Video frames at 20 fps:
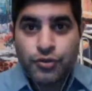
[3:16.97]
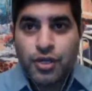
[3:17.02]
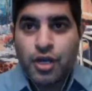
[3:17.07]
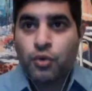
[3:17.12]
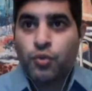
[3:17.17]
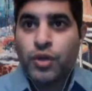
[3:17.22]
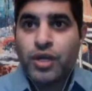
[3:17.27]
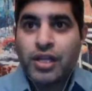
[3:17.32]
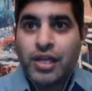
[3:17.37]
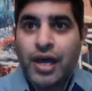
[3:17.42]
And I
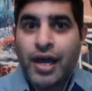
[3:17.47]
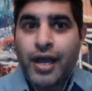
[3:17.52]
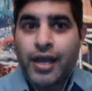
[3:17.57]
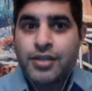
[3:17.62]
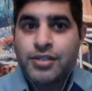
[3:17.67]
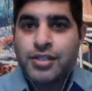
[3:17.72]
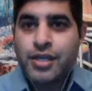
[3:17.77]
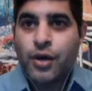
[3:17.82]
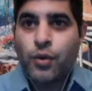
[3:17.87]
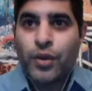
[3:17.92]

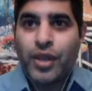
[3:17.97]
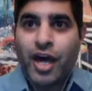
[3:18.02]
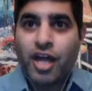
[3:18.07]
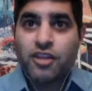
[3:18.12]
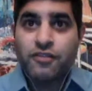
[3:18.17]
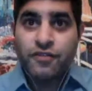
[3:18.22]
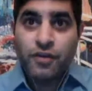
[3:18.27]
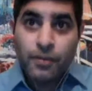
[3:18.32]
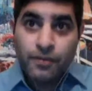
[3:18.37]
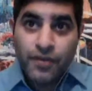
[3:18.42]
realized that without
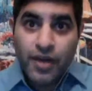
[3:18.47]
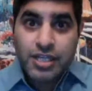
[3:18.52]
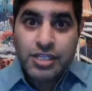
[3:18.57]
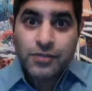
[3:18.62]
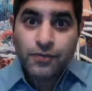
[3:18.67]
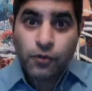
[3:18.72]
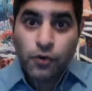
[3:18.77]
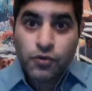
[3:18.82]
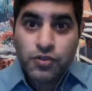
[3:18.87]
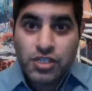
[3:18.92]
the film
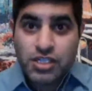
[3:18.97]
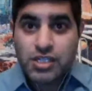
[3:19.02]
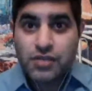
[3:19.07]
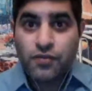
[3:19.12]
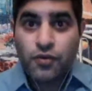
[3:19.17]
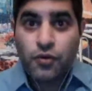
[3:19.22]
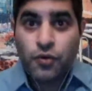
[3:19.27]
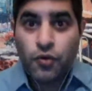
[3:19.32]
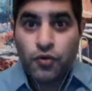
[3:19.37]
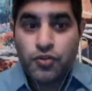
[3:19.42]
festivals, it's
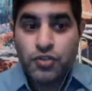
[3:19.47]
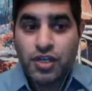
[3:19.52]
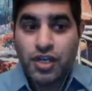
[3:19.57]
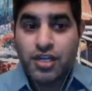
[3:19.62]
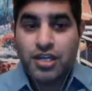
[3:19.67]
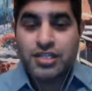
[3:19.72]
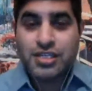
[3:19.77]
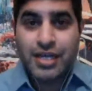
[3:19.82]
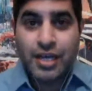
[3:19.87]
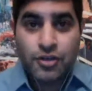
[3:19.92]
difficult to
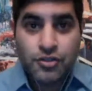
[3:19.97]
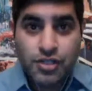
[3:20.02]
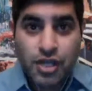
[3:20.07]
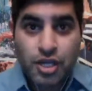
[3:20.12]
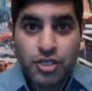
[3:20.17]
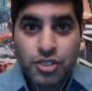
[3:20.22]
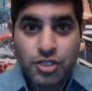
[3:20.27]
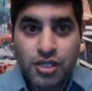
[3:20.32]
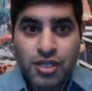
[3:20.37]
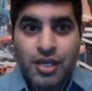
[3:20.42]
get a sales
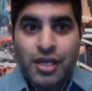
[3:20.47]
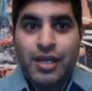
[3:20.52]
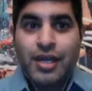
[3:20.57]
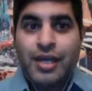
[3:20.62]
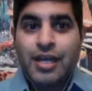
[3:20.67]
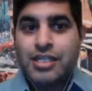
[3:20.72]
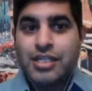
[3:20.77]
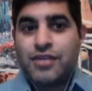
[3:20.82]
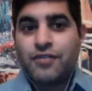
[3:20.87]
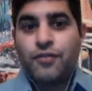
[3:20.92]
agent.
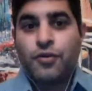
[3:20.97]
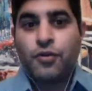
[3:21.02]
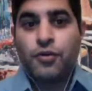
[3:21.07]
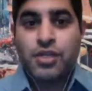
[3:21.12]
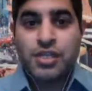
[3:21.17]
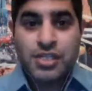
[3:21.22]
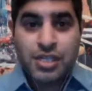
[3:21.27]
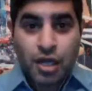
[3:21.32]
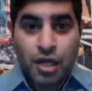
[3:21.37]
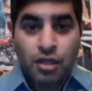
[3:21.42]
It's
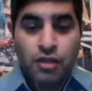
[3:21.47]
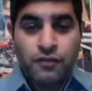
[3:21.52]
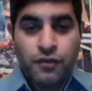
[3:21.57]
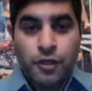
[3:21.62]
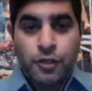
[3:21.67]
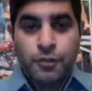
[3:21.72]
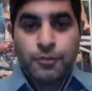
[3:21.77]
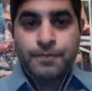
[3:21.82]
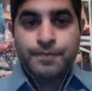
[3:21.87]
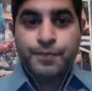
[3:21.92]
difficult to sell the
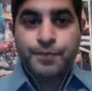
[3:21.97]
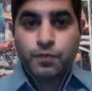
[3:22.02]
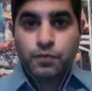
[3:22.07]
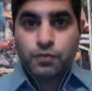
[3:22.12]
film.